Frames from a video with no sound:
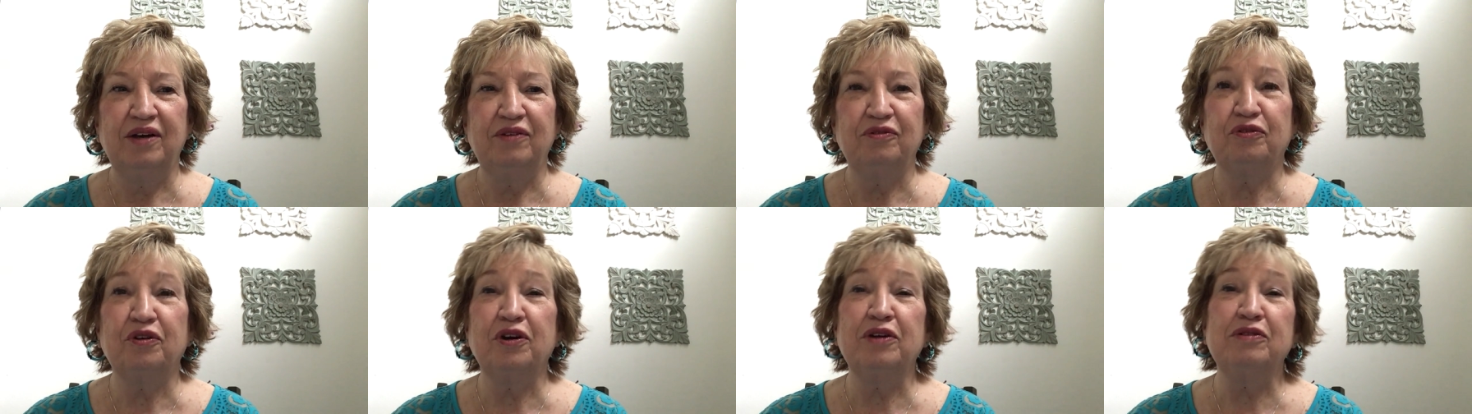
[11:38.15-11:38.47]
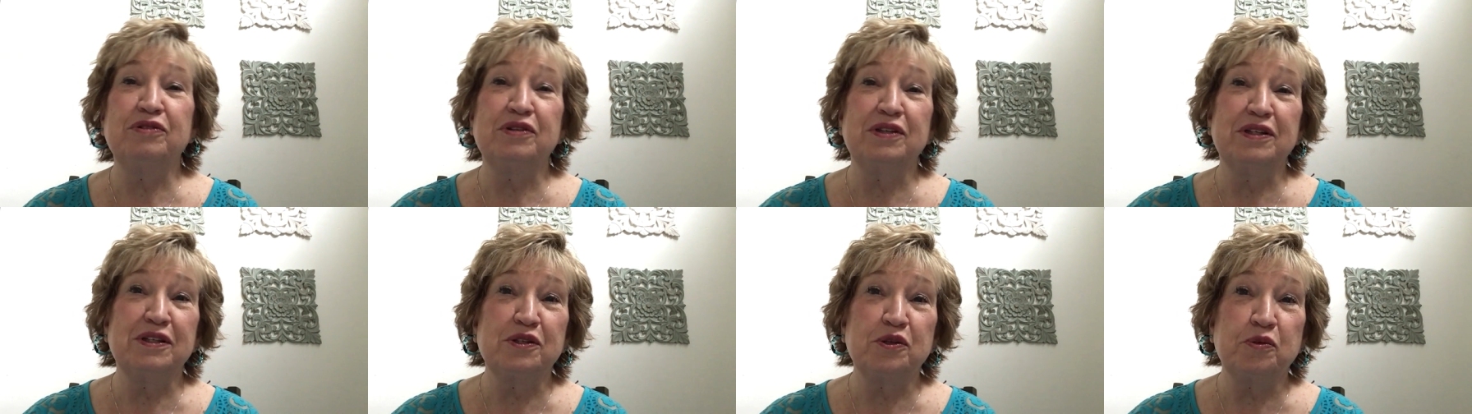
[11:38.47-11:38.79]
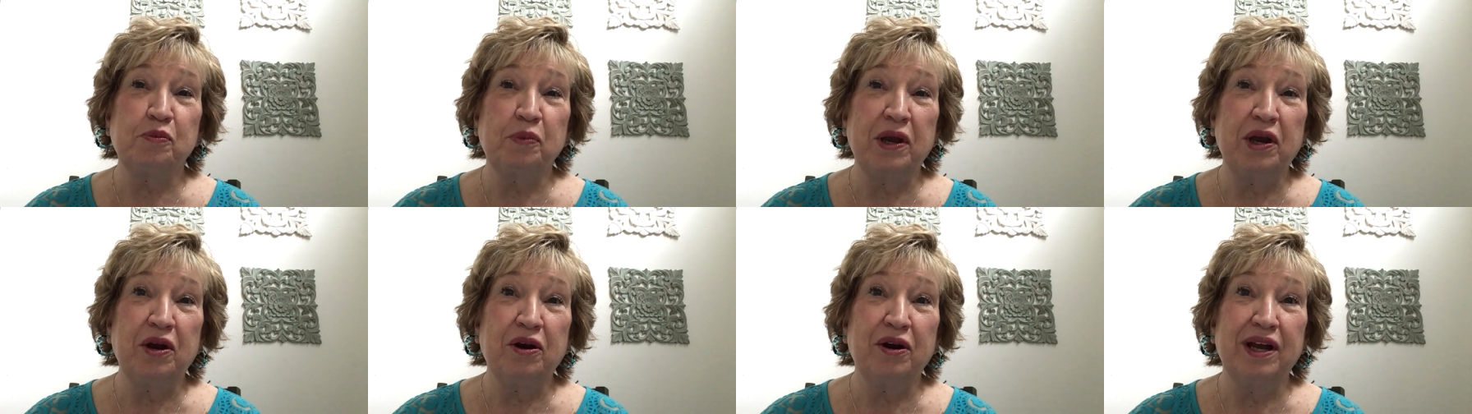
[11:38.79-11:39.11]
fruits of the
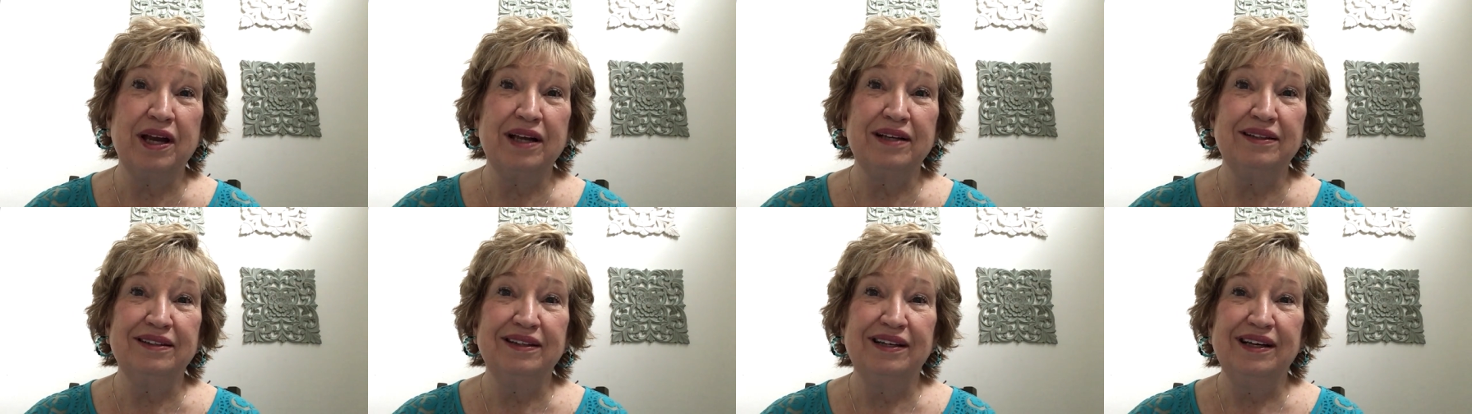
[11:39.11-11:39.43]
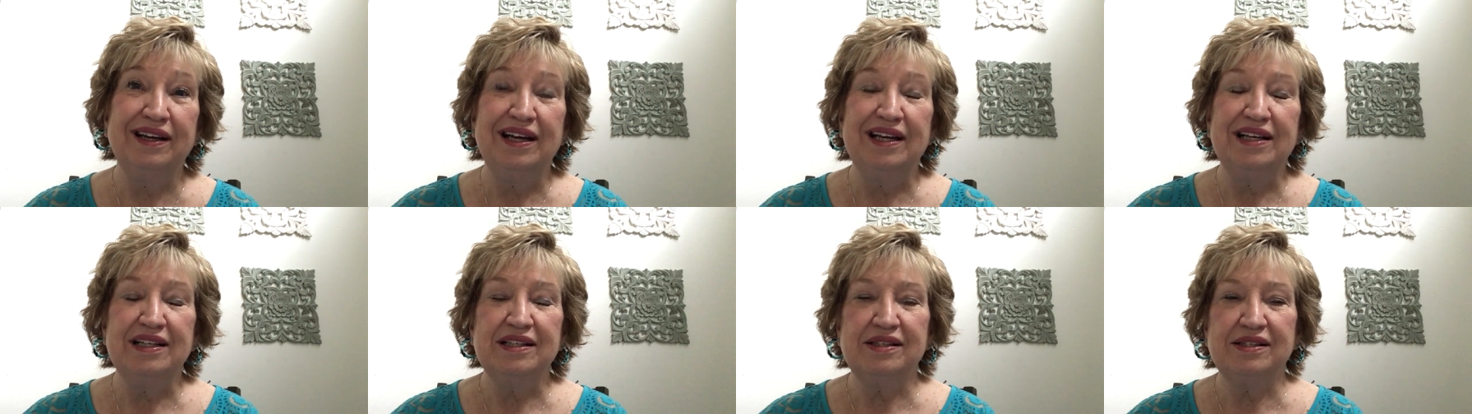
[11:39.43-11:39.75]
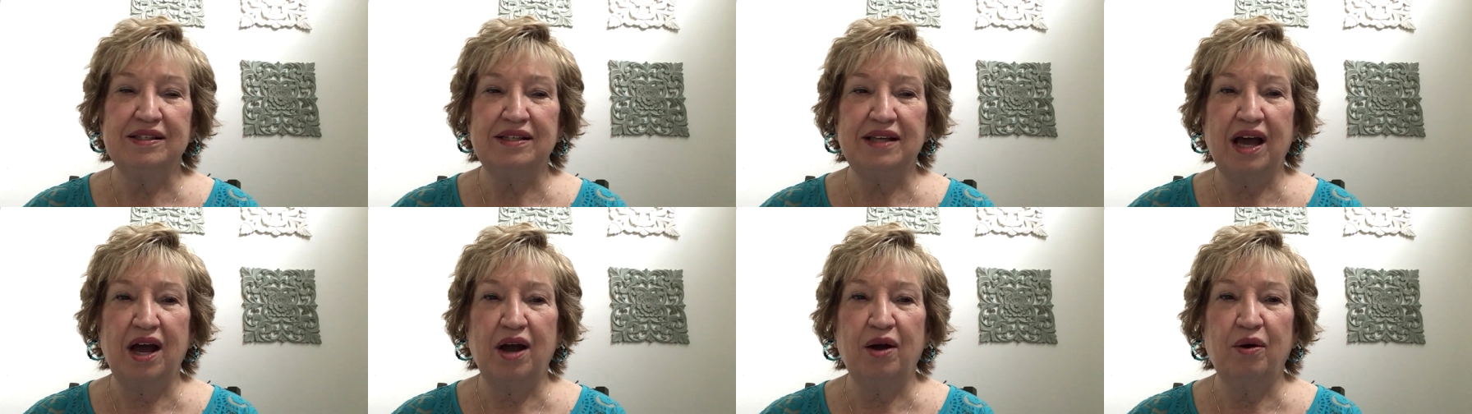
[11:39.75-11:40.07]
Spirit.
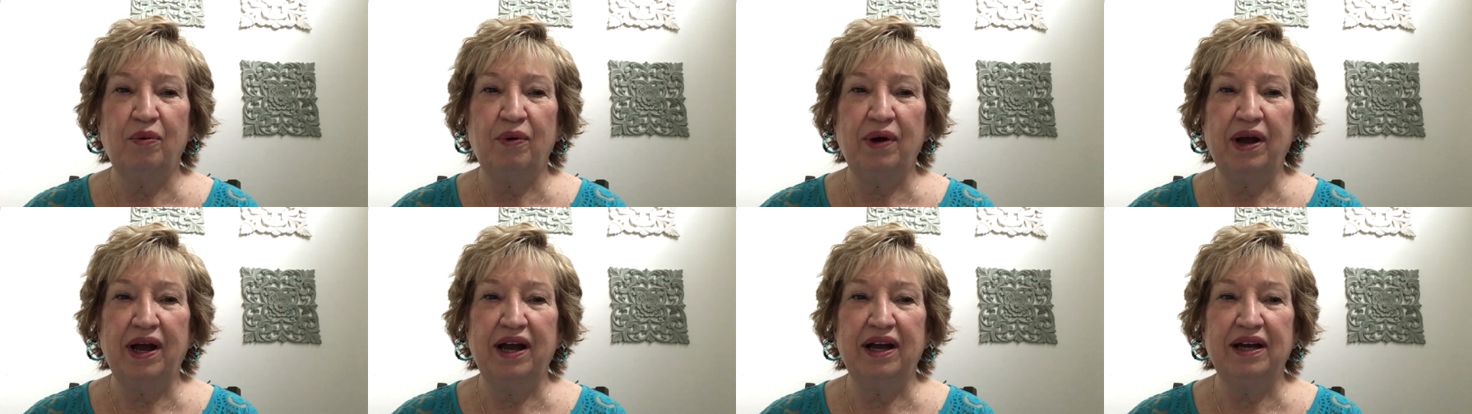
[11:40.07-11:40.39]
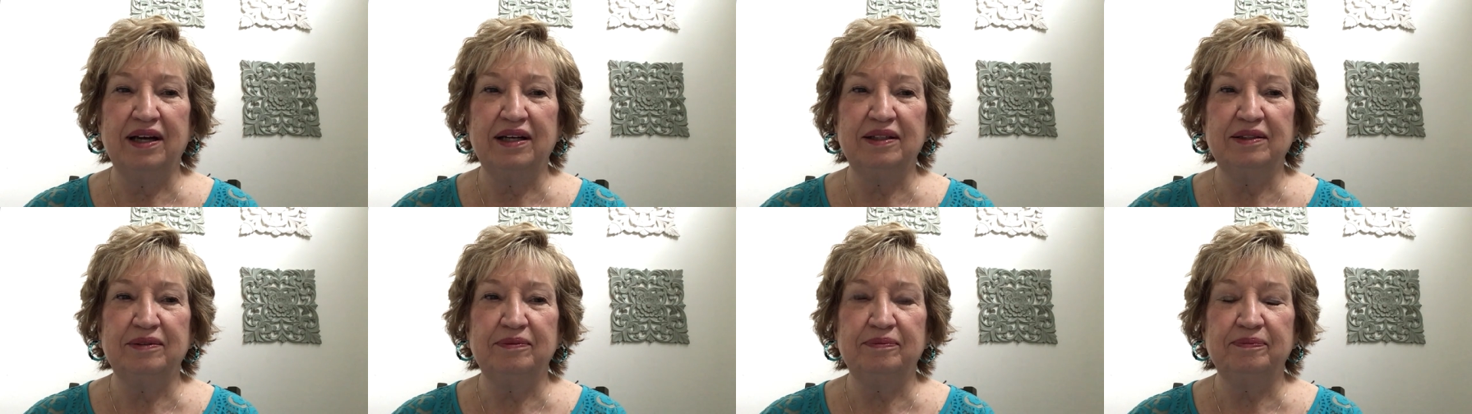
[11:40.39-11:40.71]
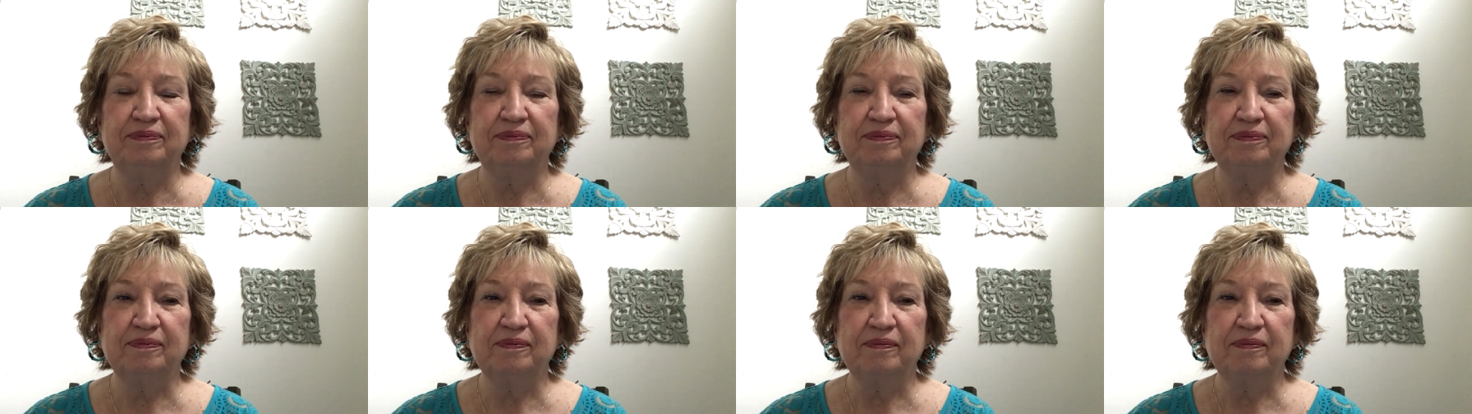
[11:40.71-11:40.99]
So um,